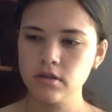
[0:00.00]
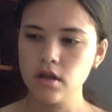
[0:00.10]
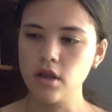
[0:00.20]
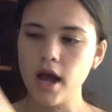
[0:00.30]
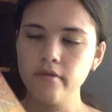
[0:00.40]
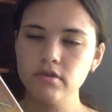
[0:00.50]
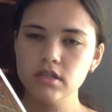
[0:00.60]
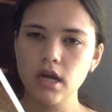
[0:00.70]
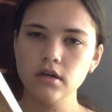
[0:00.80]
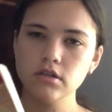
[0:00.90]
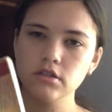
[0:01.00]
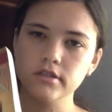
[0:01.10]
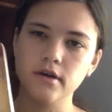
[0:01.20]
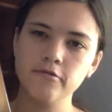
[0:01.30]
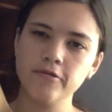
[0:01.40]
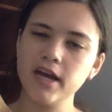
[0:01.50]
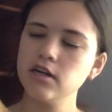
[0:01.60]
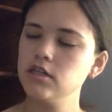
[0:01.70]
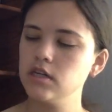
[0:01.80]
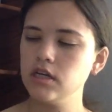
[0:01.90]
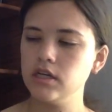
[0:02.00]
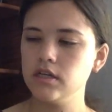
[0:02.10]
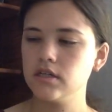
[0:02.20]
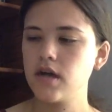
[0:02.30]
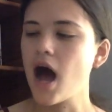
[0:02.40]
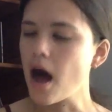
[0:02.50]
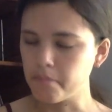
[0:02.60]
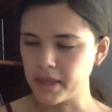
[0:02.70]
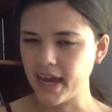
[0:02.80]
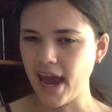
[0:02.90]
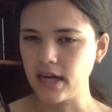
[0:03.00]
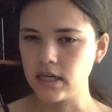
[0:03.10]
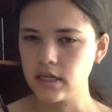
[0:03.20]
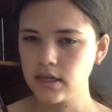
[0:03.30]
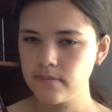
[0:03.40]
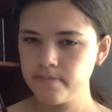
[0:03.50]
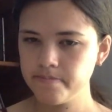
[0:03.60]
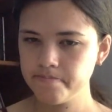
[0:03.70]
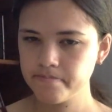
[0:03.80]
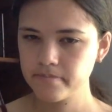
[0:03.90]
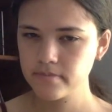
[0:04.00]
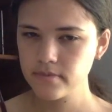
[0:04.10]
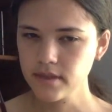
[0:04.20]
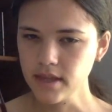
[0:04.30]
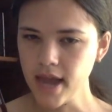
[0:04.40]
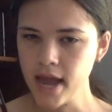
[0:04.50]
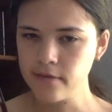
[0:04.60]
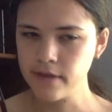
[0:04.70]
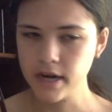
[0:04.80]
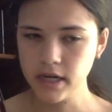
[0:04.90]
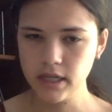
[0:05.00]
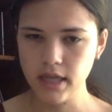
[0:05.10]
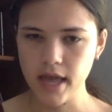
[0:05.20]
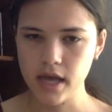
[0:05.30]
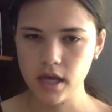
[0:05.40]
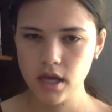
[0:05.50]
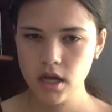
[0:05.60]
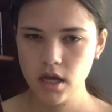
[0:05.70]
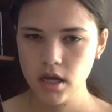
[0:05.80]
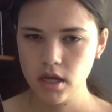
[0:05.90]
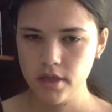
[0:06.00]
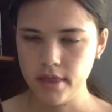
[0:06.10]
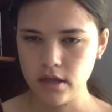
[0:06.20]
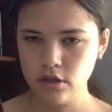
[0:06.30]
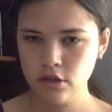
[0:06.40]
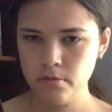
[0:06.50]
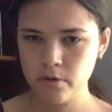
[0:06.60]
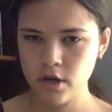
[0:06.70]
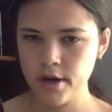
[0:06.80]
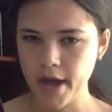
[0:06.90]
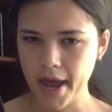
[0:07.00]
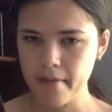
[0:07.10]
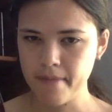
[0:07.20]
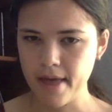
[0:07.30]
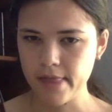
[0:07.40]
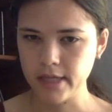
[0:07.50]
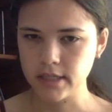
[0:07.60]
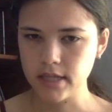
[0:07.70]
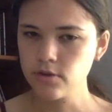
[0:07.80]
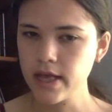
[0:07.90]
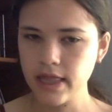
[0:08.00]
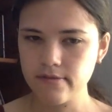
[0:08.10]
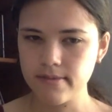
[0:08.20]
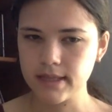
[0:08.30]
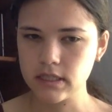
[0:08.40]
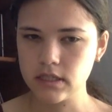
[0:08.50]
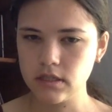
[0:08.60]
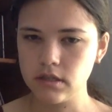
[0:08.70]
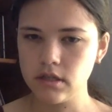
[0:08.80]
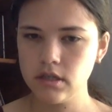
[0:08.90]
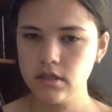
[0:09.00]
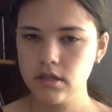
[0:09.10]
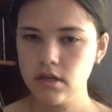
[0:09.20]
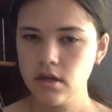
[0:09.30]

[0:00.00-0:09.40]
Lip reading: A lot of these characters are very complicated, and very, they do good and bad things. That's what I love about the series.